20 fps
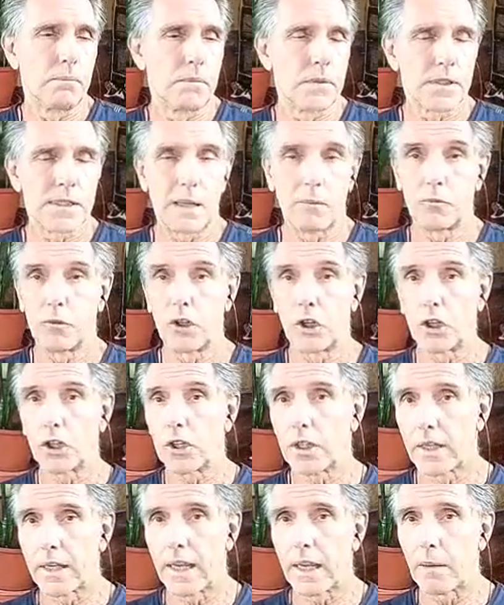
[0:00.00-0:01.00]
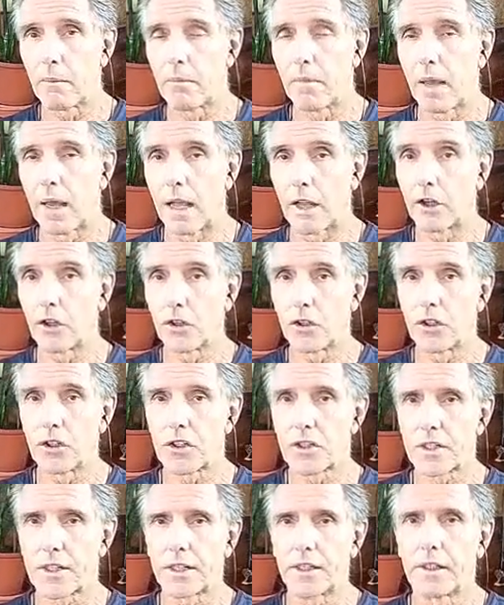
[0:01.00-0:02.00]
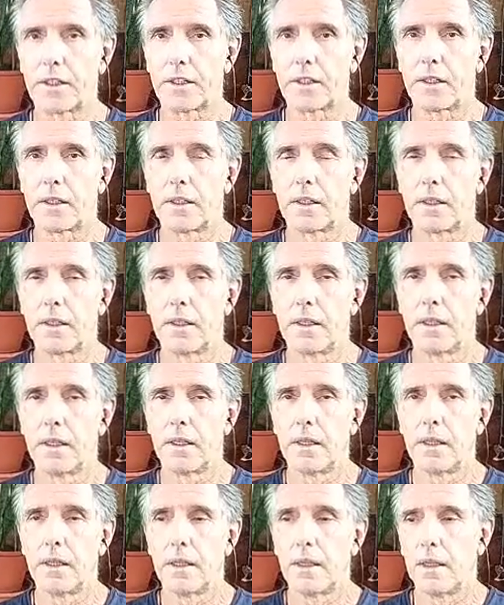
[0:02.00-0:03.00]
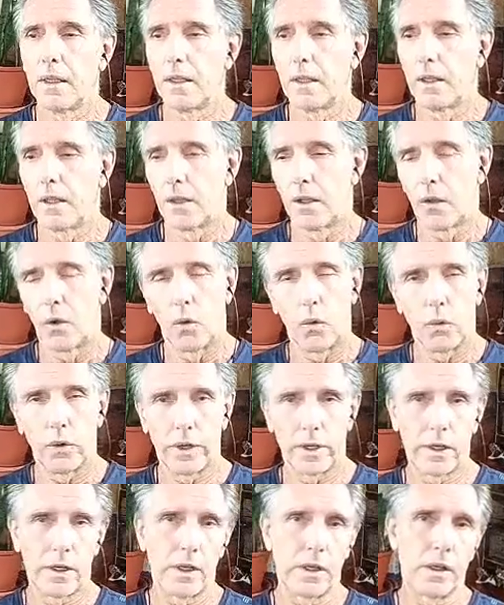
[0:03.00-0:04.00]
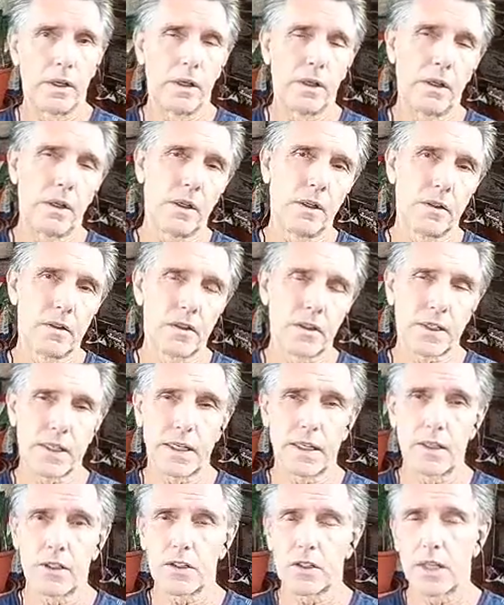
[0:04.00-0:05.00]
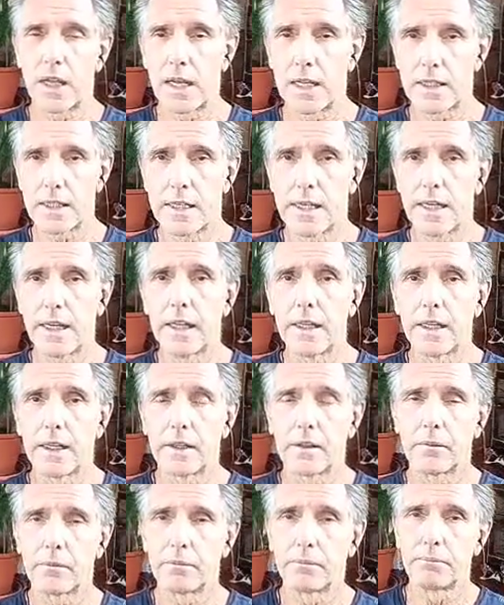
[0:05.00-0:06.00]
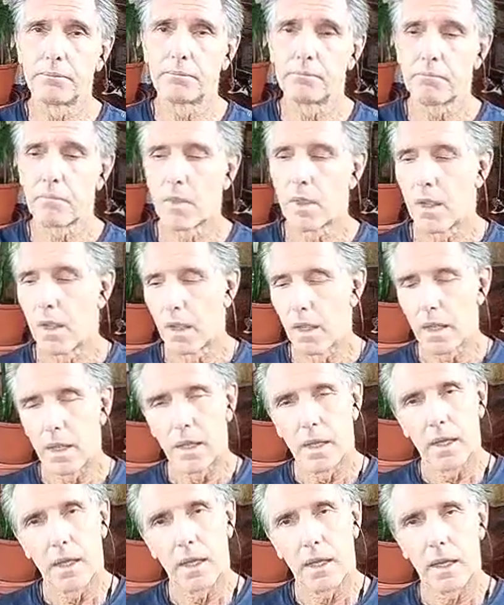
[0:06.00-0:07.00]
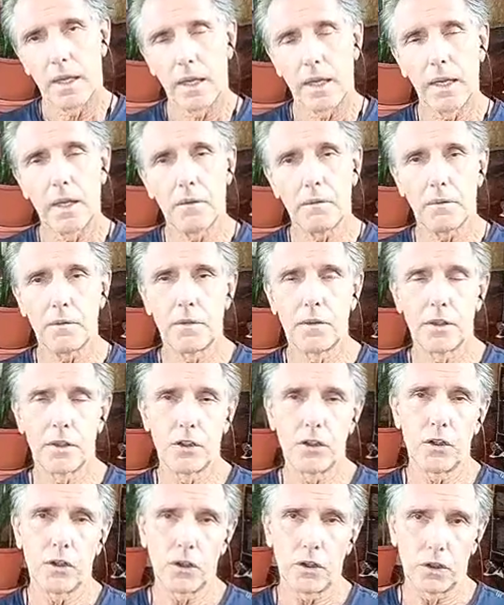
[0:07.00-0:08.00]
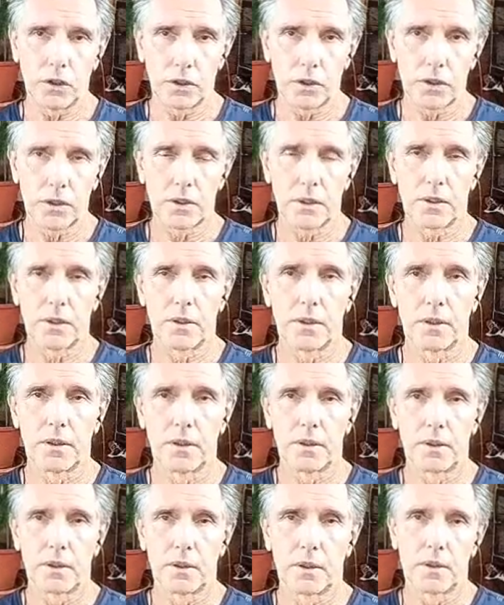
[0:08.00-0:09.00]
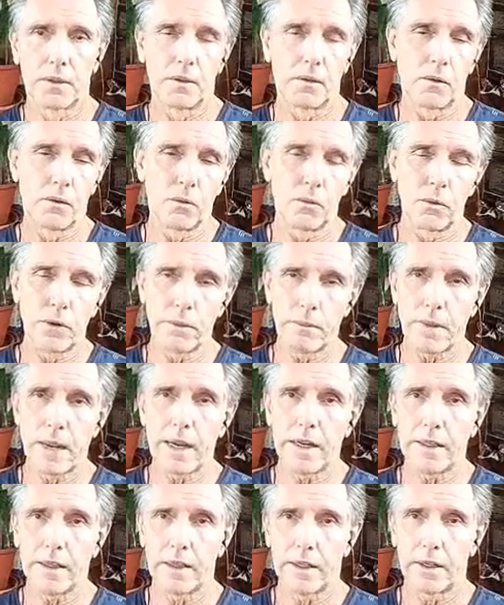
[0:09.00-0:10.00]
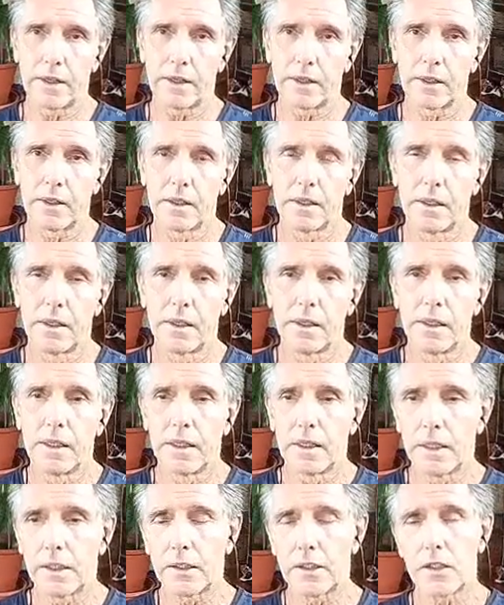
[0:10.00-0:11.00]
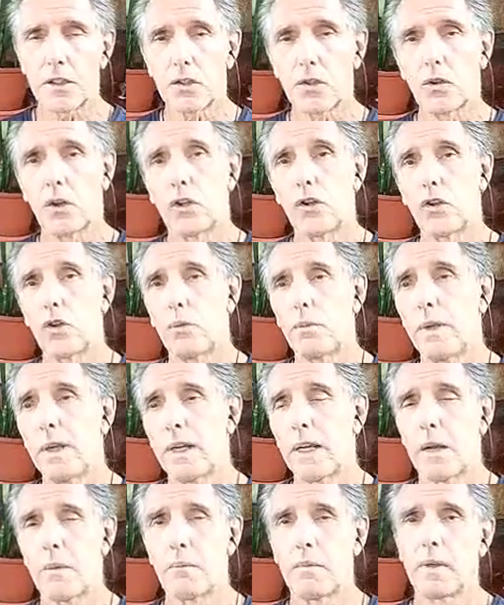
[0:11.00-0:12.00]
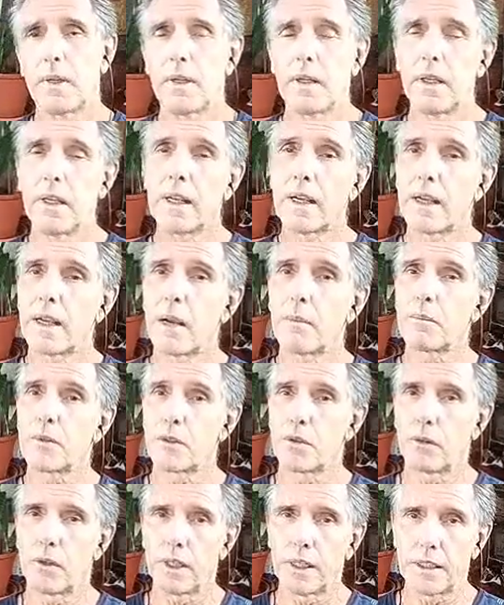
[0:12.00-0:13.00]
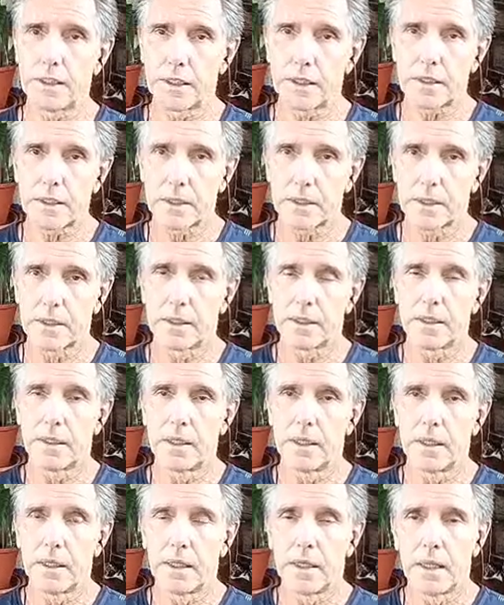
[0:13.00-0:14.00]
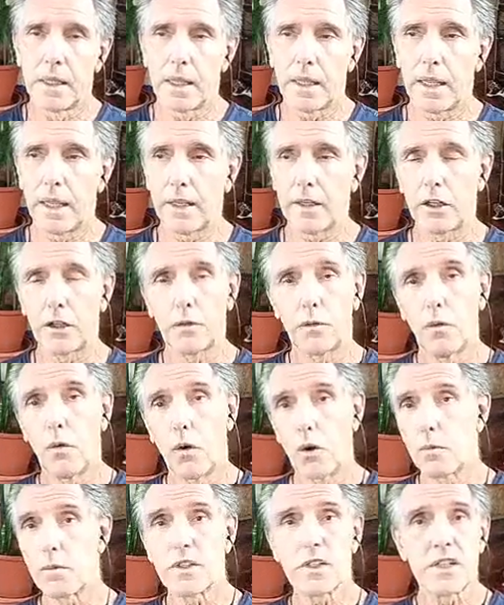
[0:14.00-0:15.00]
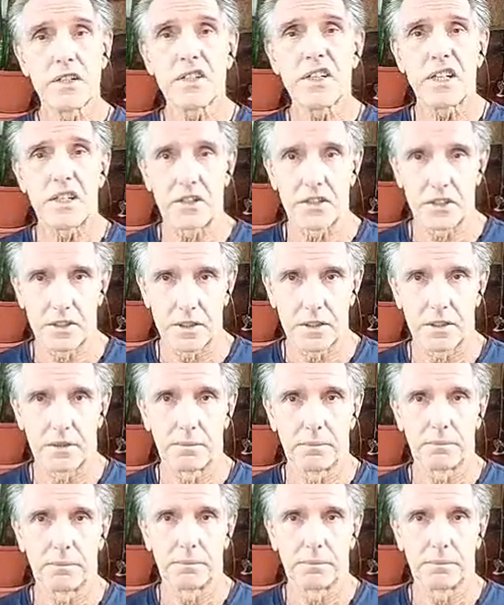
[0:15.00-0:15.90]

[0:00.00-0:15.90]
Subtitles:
some dirt came under the skin. When skin starts healing, if the dirt remains there, it is going to become encapsulated and it forms cyst.